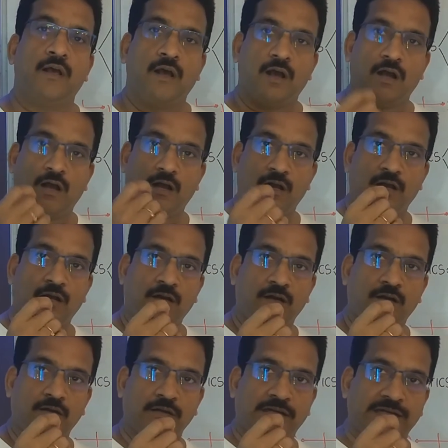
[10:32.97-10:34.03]

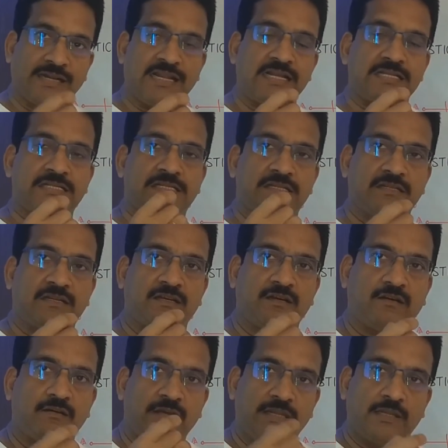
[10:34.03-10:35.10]
glass
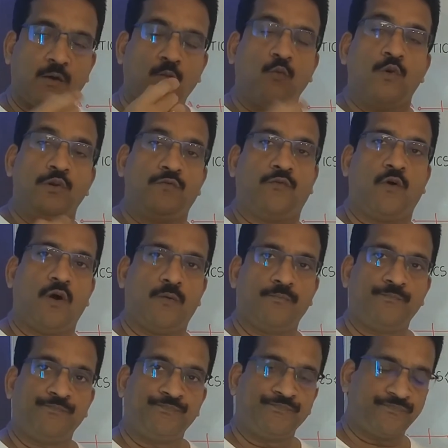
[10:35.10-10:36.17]
in the wool
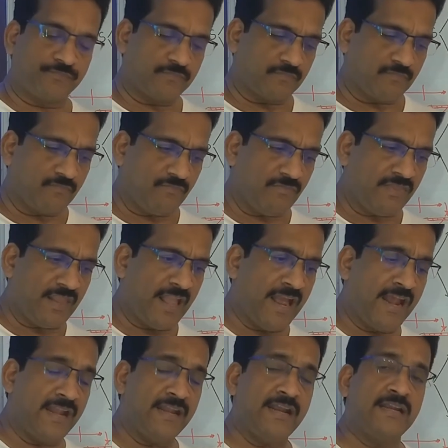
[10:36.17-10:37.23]
form,
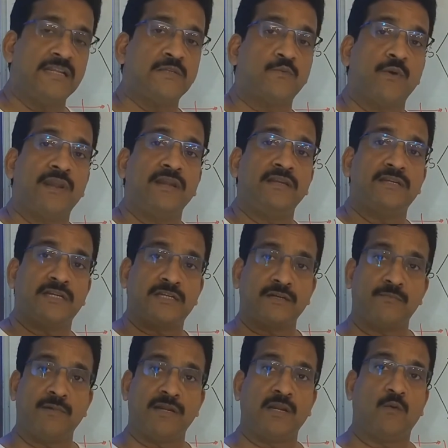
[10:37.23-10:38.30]
and it is very
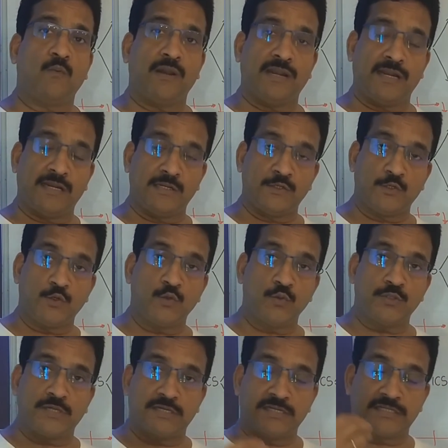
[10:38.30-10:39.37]
detrimental when it is
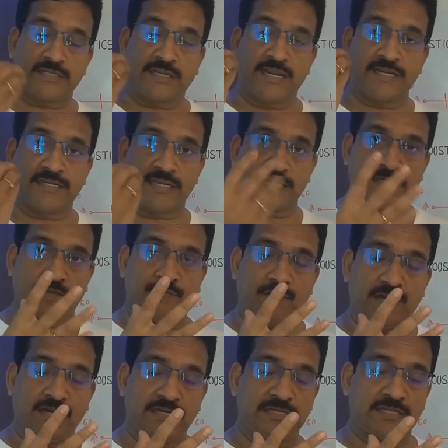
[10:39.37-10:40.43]
used.
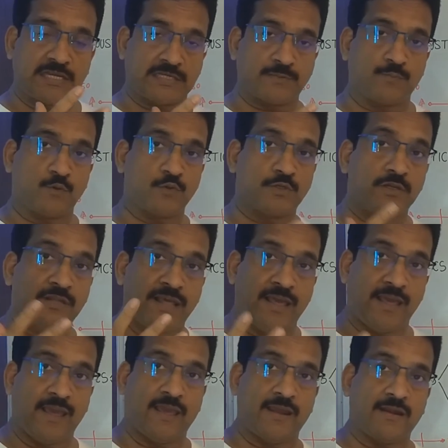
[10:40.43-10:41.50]
When it is exposed in
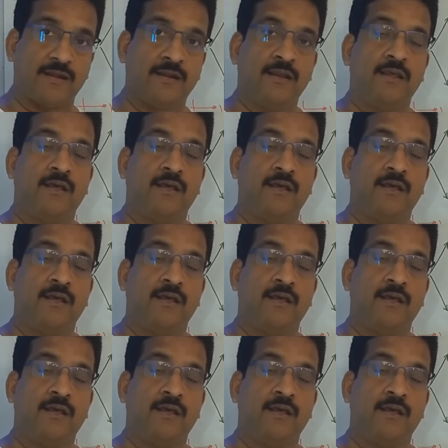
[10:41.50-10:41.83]
the air,